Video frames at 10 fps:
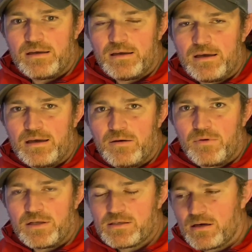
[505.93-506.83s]

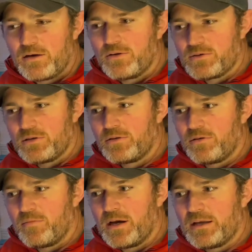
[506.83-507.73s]
when I start using the
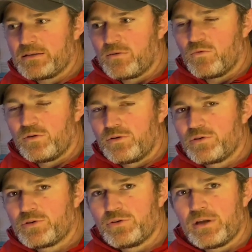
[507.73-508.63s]
other bands, I wonder
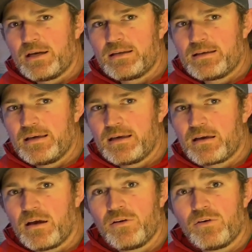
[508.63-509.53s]
should I take
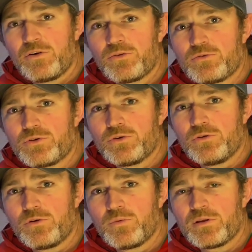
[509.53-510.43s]
an auto
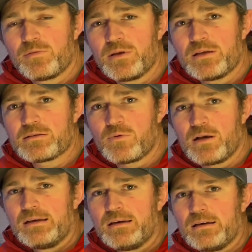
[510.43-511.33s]
tuner with me as
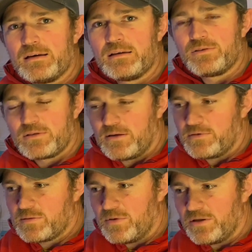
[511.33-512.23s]
well and just have a
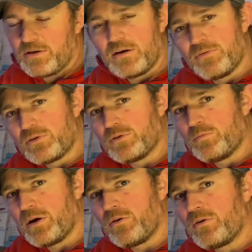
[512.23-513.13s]
split off with 2
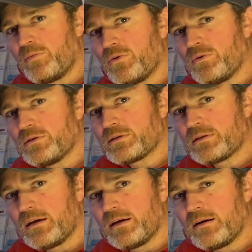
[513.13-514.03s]
power poles
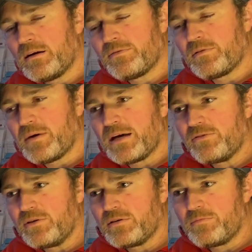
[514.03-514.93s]
off the
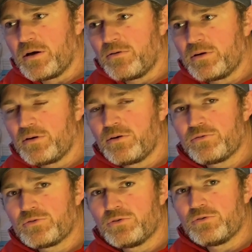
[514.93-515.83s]
battery to power the auto
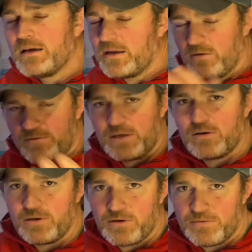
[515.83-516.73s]
tuner. I'd love to
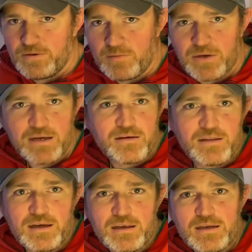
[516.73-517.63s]
hear your feedback on
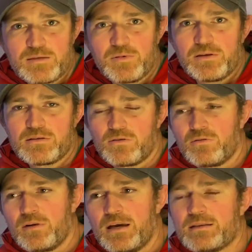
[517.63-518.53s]
that, guys, please. So I'm
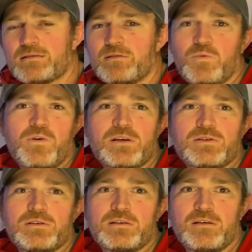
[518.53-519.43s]
going to ask some
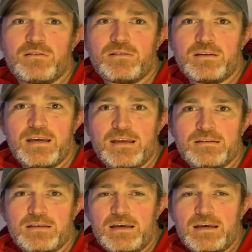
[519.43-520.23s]
questions here at the end.